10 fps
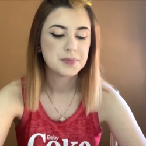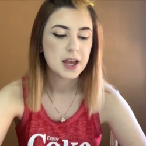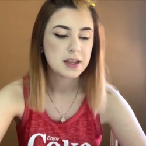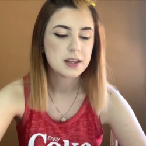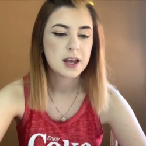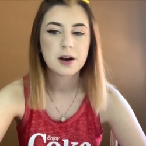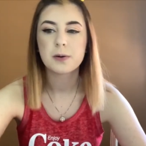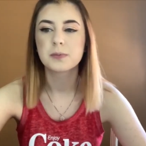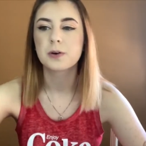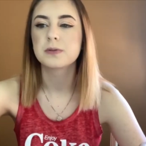And now
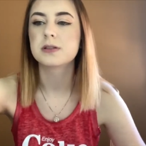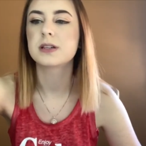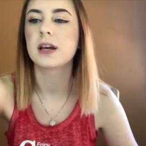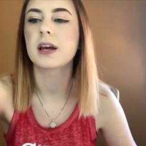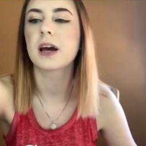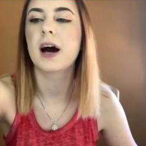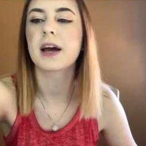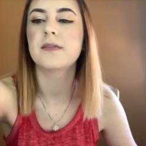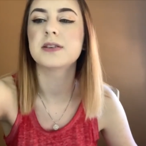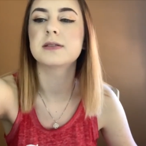I'm going to take, I
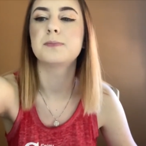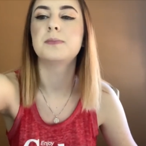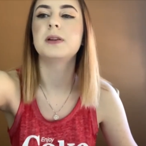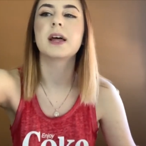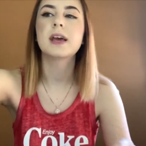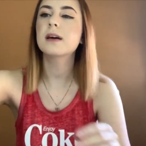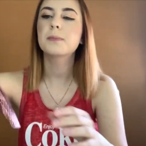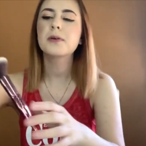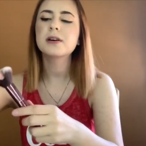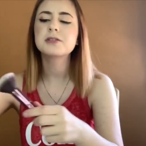have this blank
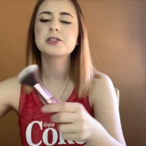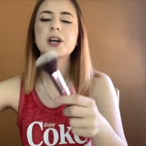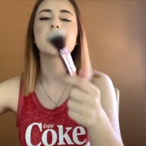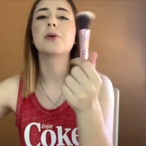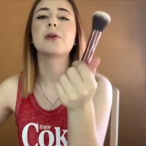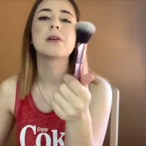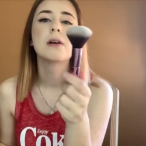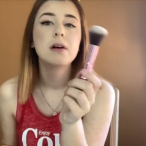brush, or